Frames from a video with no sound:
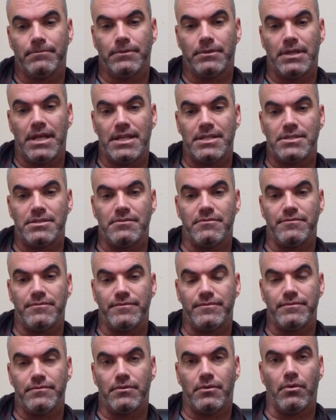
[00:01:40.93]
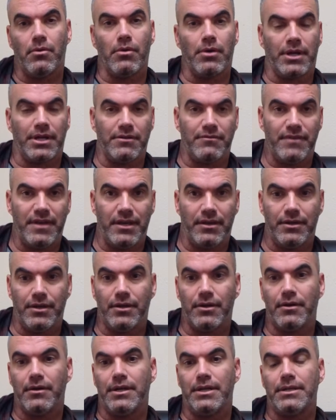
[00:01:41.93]
lots of organ
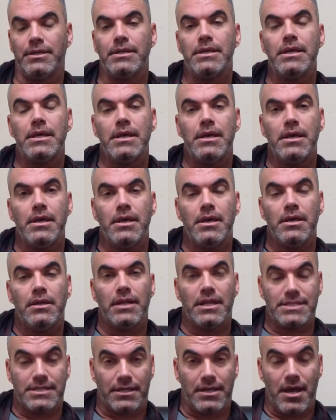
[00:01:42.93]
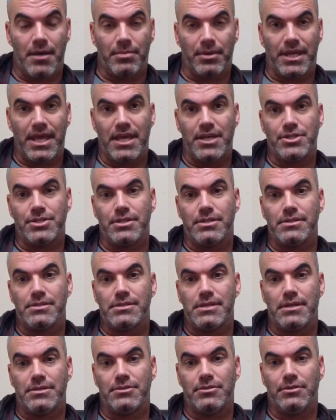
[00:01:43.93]
failure and lots of complications,
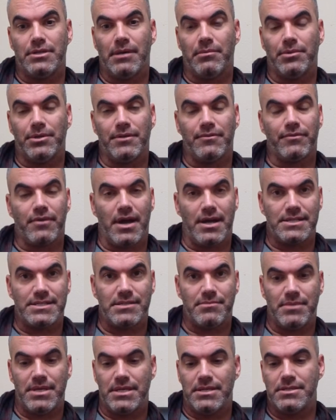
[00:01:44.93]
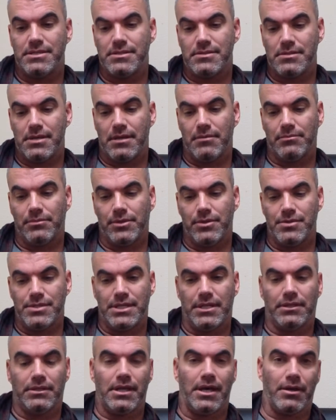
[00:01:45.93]
uh, two double nephrostomies, um,
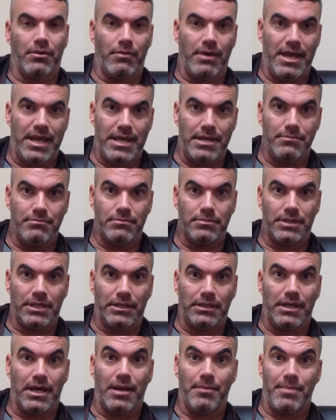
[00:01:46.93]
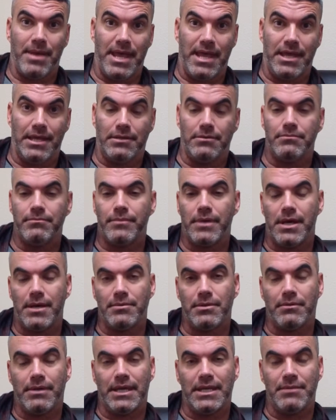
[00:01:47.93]
losing a lot of weight and a lot of pain um,
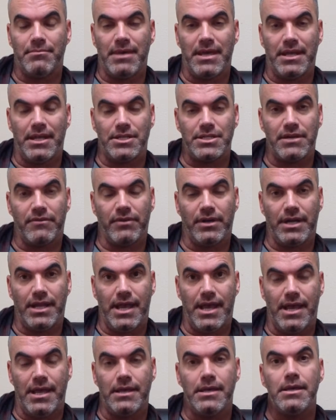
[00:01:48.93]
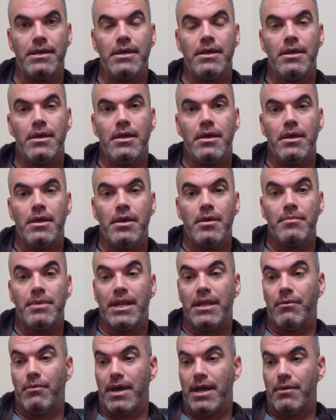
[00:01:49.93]
that we had to manage every day. But
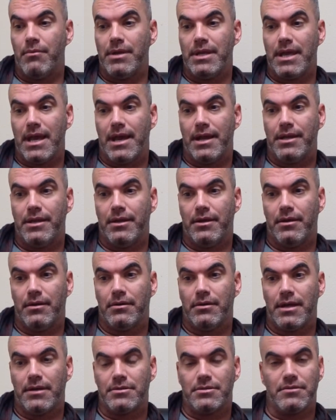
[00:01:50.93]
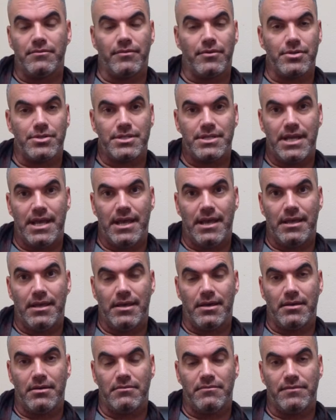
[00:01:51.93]
anyway, we got here after the first day
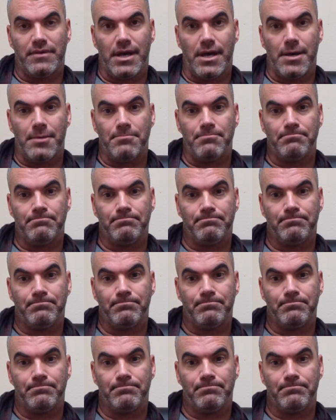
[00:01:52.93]
of um,